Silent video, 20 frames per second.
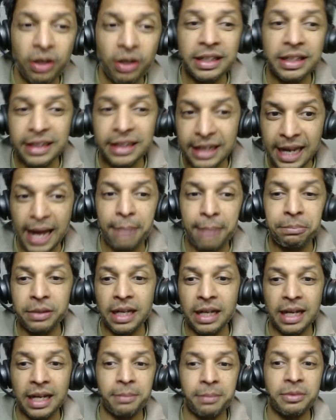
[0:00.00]
are the lap
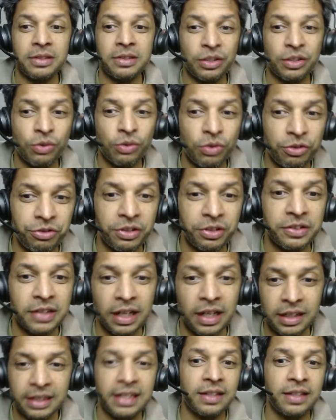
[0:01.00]
times it could
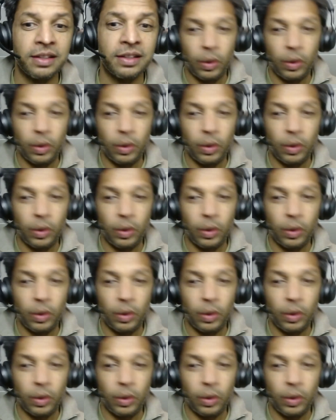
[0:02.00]
result in.